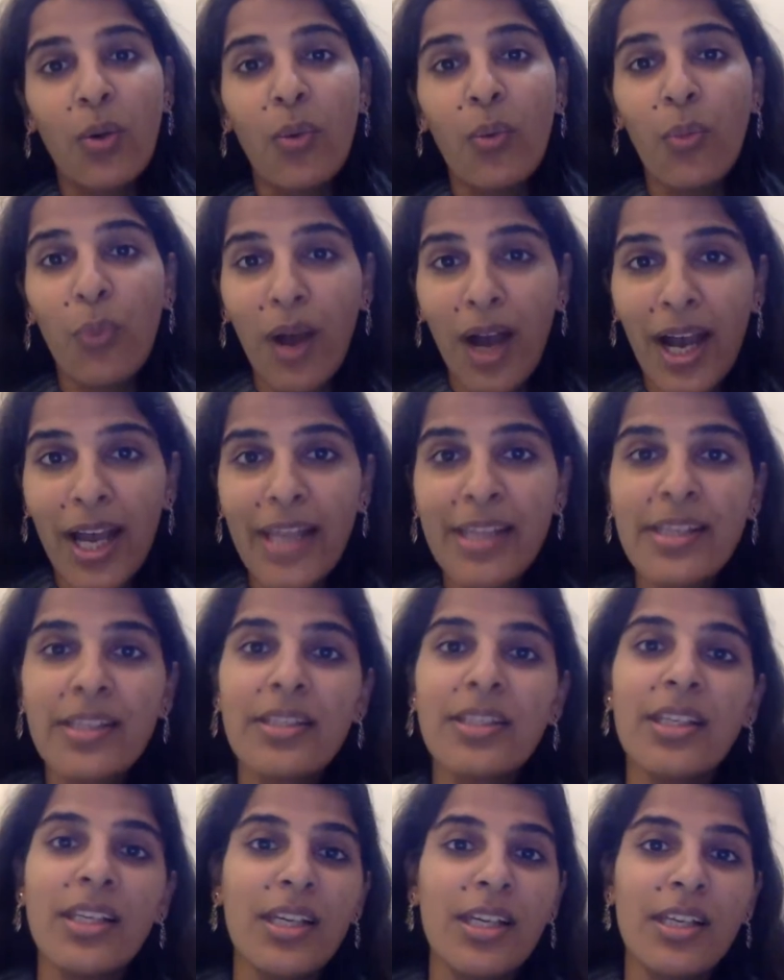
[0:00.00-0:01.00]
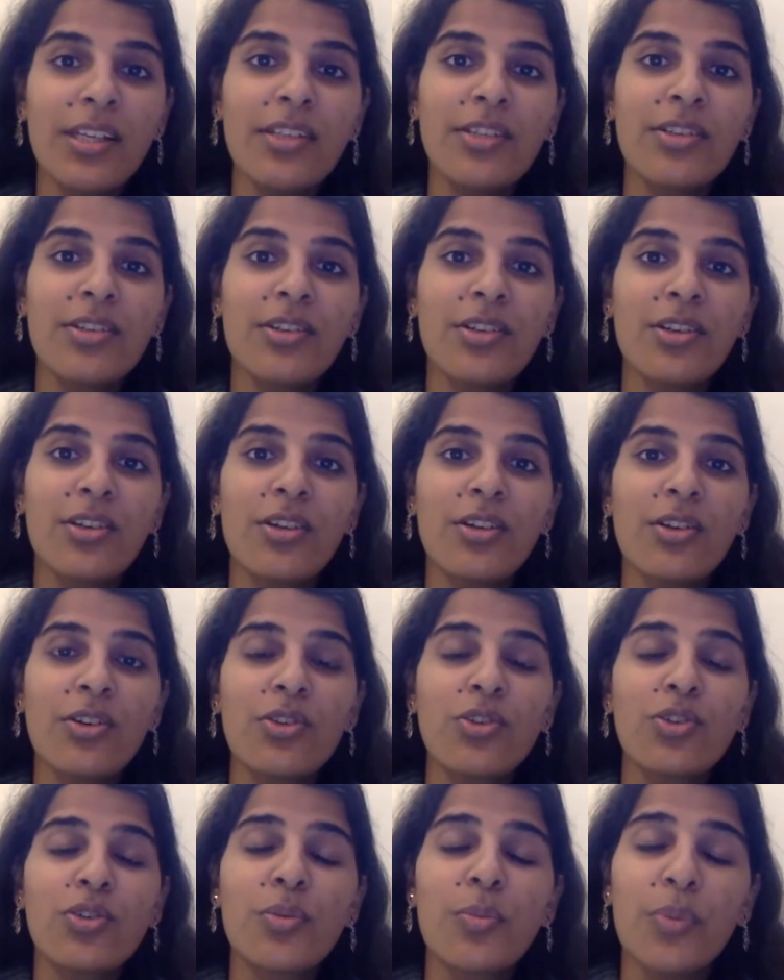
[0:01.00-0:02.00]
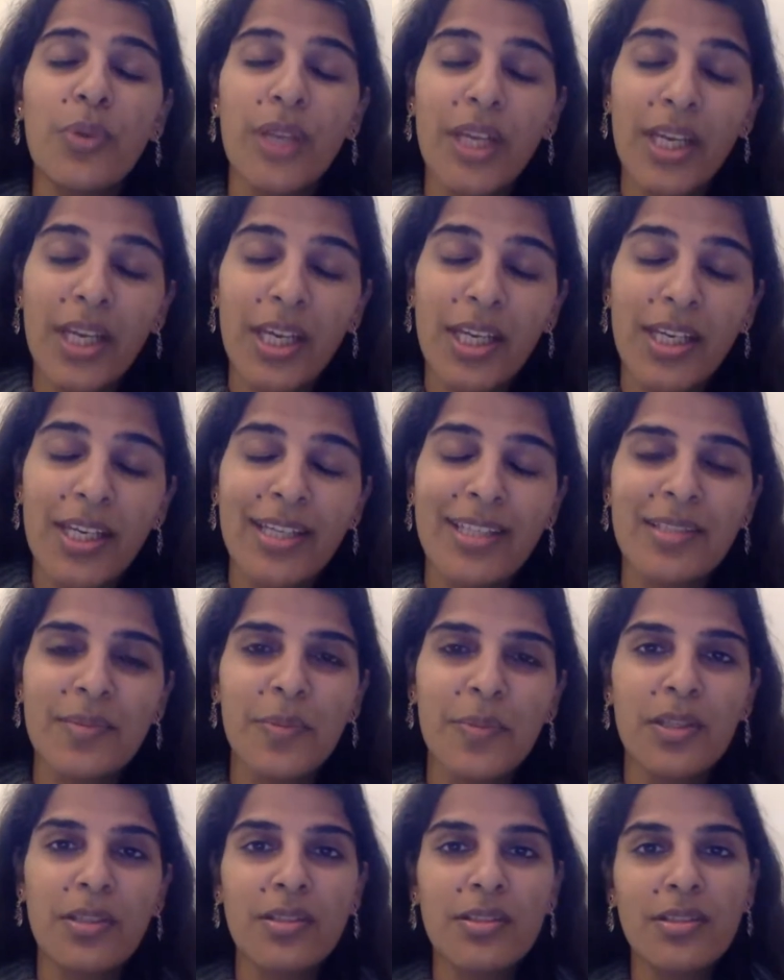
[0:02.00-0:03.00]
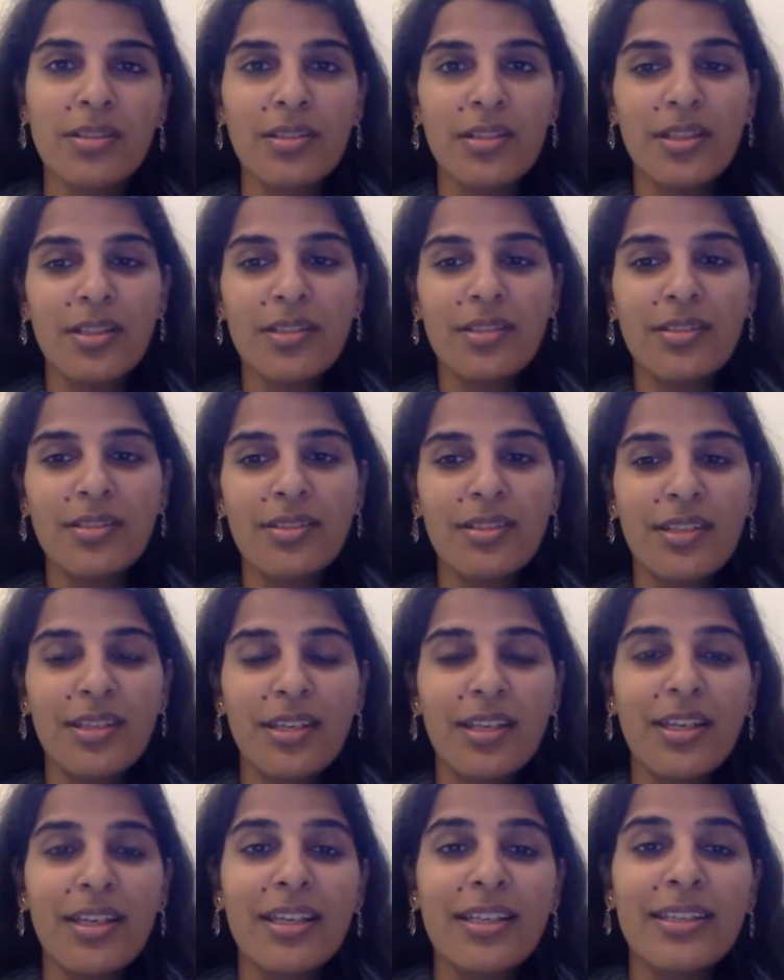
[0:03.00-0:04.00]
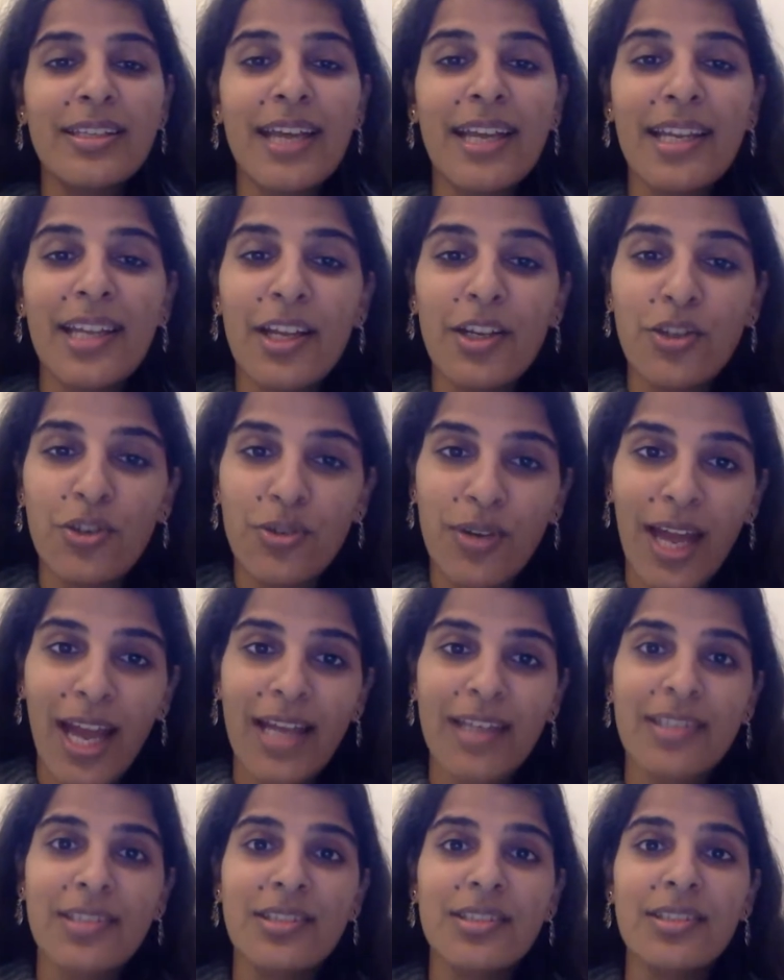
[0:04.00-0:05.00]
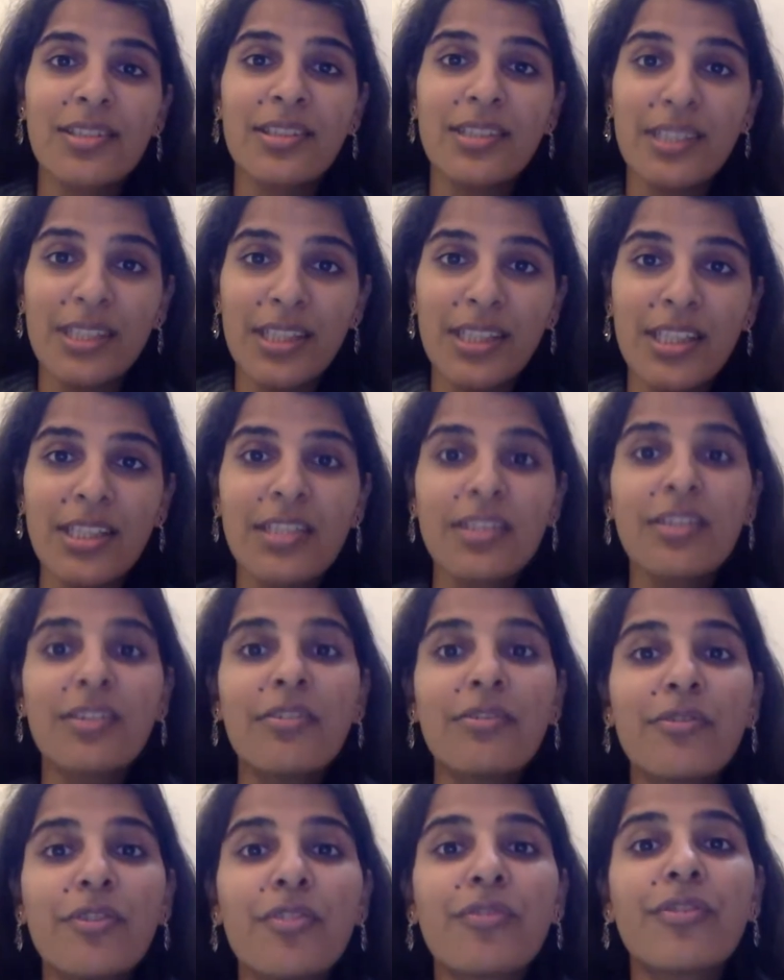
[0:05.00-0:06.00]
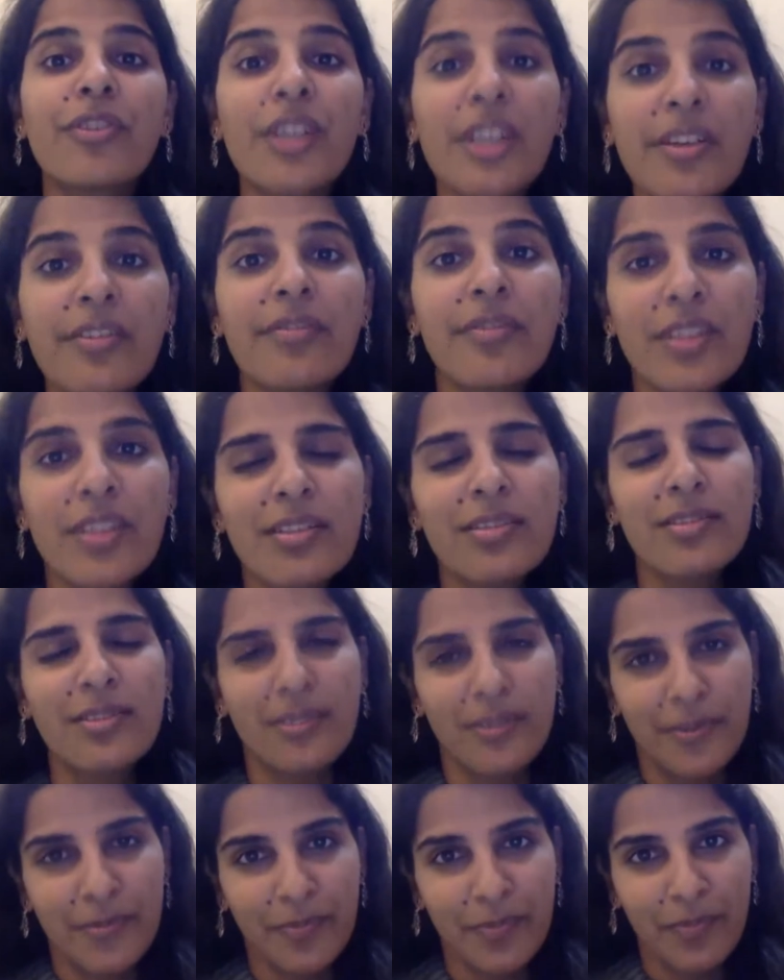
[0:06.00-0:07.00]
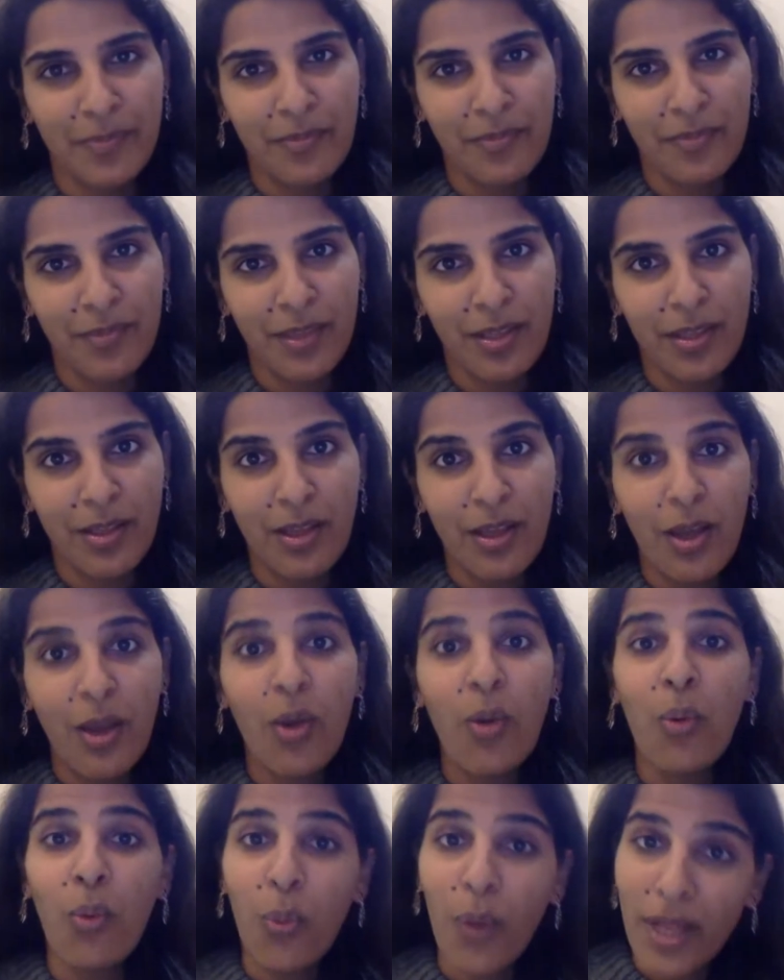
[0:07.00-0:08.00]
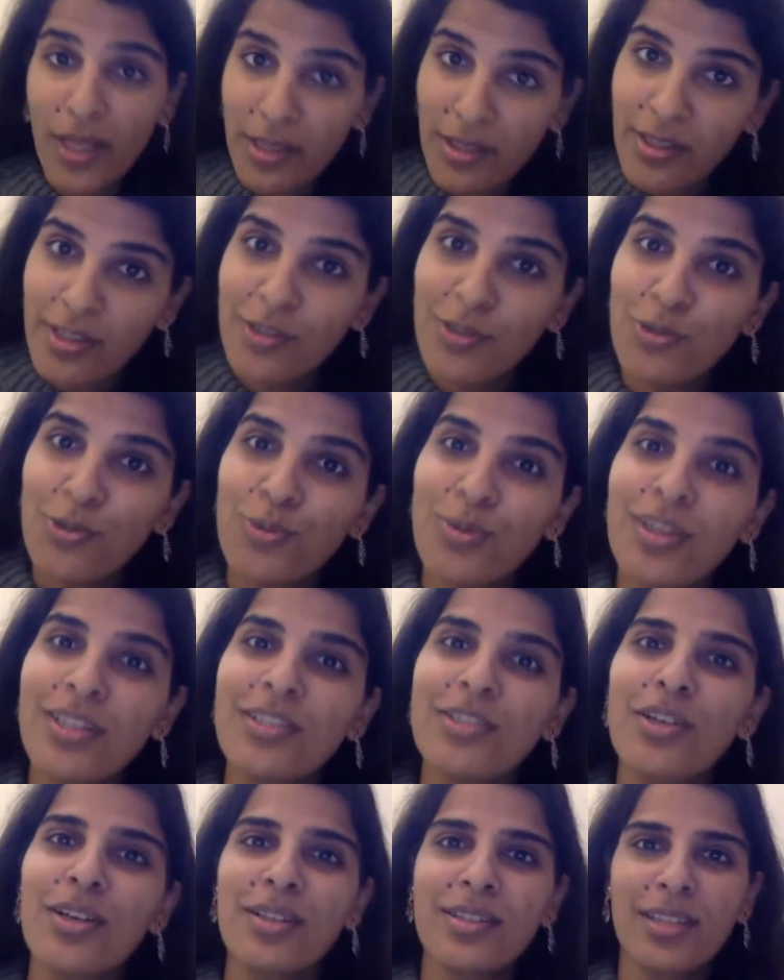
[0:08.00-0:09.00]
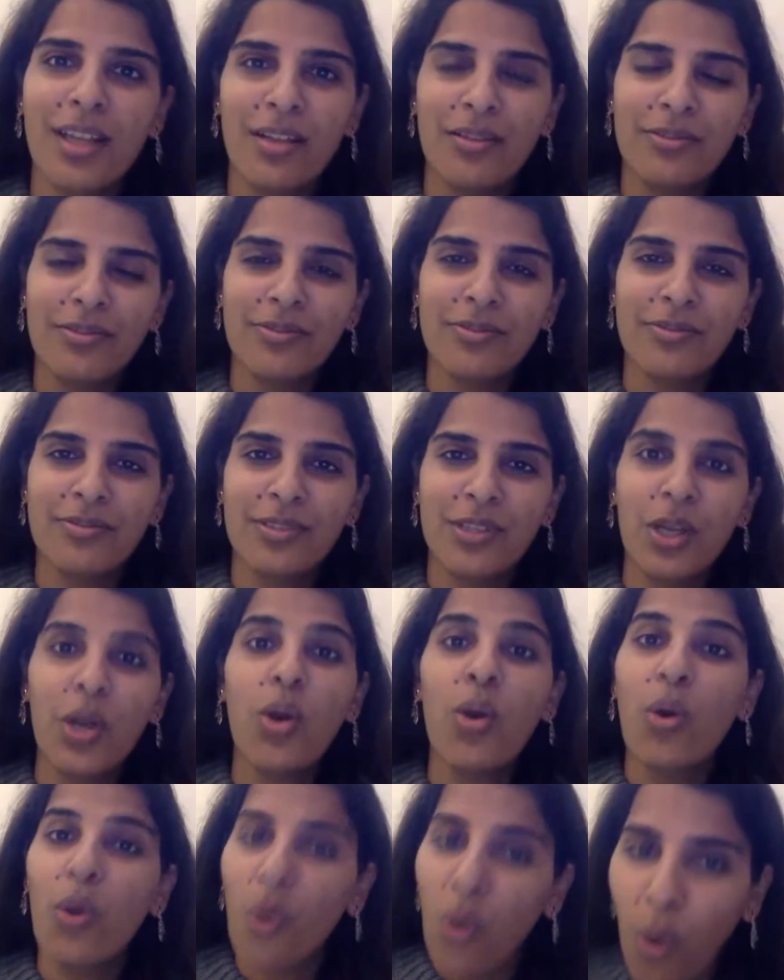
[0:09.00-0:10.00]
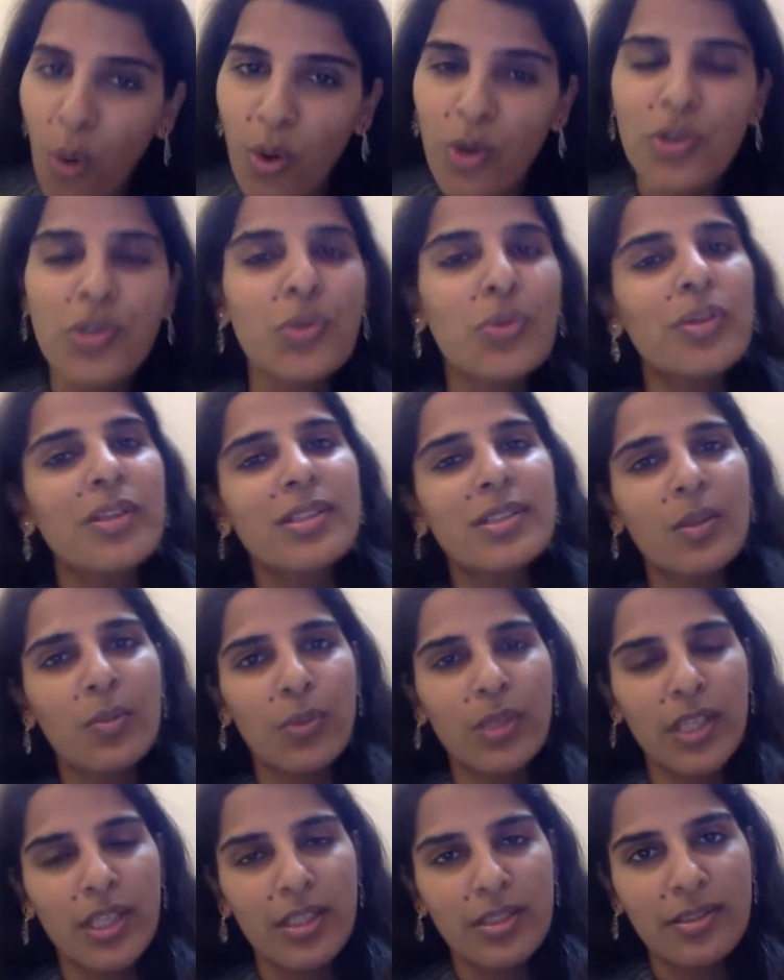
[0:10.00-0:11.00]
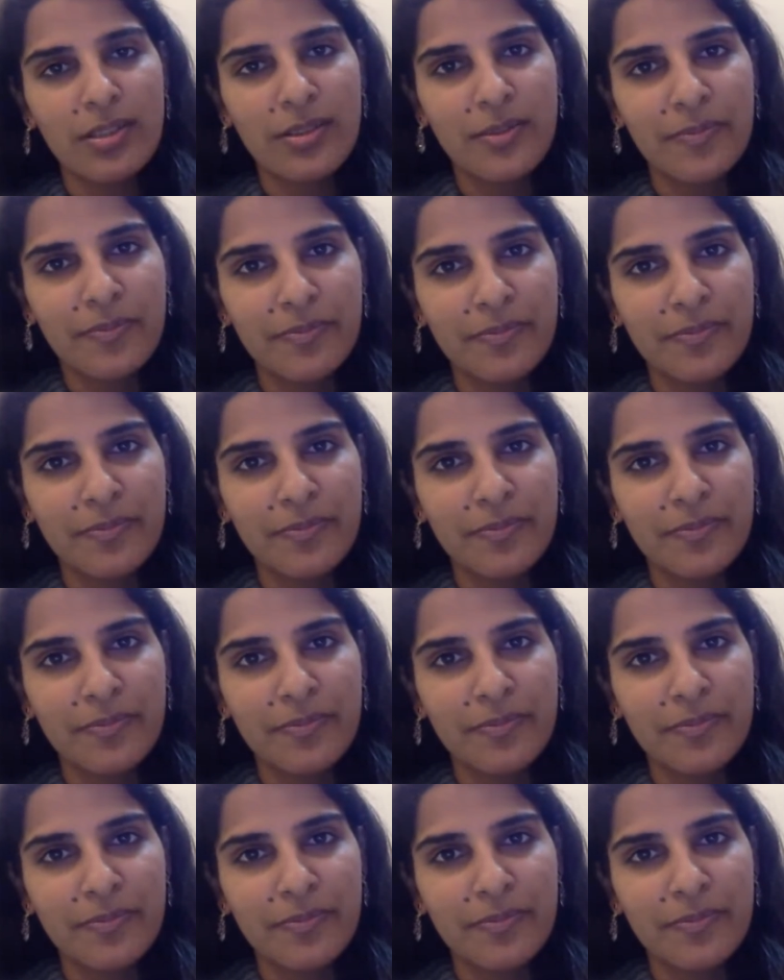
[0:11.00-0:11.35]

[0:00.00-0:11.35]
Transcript: Why the need to bring in experiences that attract the need for forgiveness, whether it's towards yourself or towards someone else?